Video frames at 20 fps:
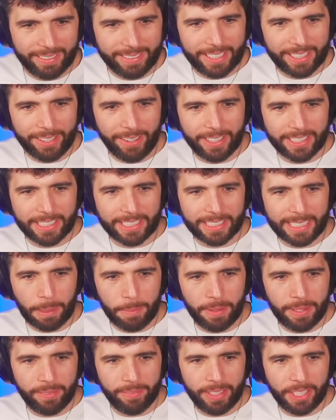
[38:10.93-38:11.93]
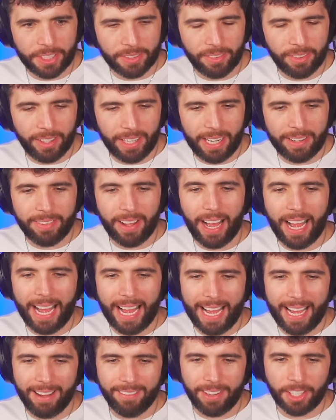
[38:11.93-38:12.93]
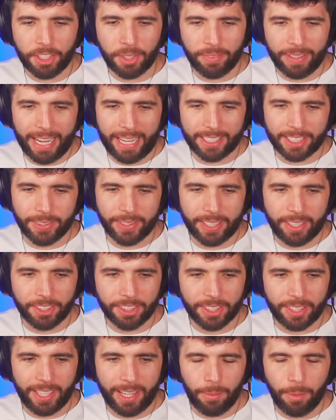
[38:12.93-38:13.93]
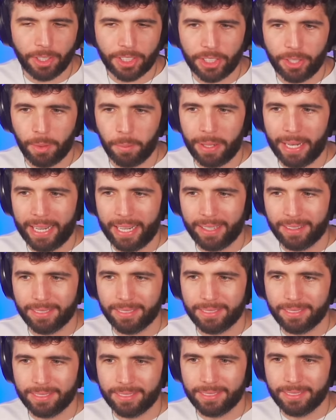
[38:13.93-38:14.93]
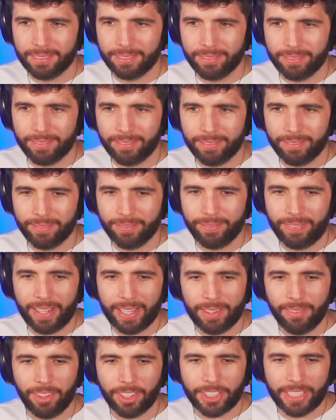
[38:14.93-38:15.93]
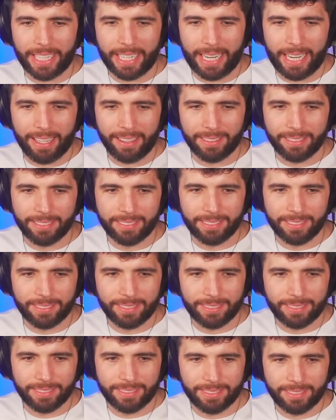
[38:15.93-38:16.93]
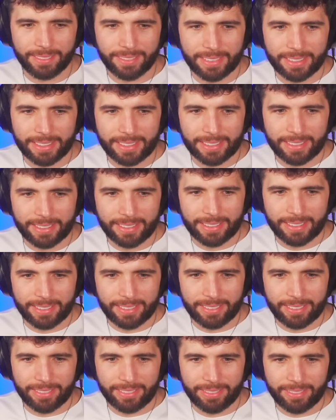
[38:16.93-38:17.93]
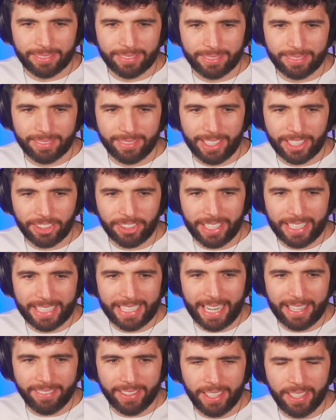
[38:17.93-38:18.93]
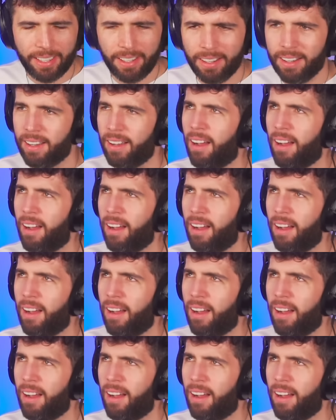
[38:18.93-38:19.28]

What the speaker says: You need to go into Sidemen Village in real life? I have. I should react to it though, shouldn't I? I've watched it on a plane. But I can watch it again. This. I tried and have it.